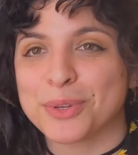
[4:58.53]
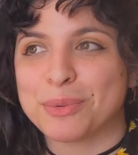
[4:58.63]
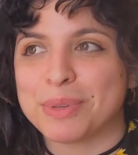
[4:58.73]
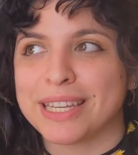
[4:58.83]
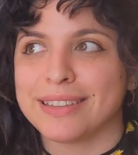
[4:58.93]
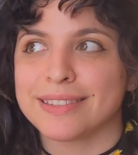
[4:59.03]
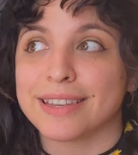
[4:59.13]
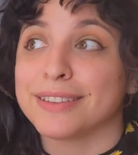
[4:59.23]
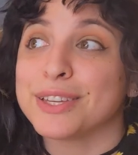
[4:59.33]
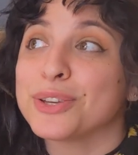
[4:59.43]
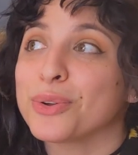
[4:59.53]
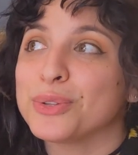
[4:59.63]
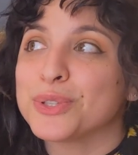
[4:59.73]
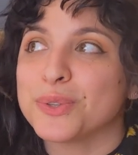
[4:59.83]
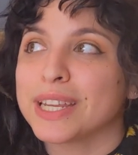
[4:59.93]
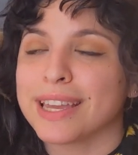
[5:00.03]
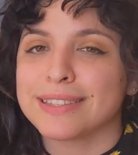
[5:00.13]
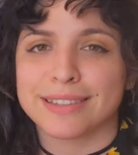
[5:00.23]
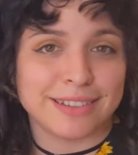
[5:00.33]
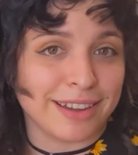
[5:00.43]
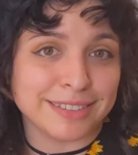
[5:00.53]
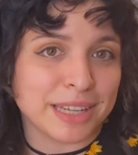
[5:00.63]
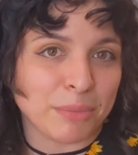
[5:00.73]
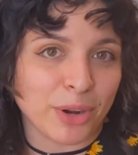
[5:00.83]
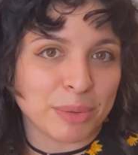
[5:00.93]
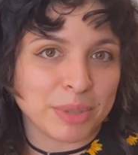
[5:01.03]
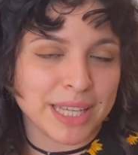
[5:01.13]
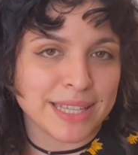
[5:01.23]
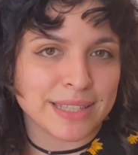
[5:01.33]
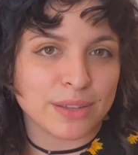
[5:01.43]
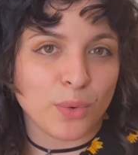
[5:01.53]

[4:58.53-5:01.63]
could be selling your old suitcase in an online marketplace,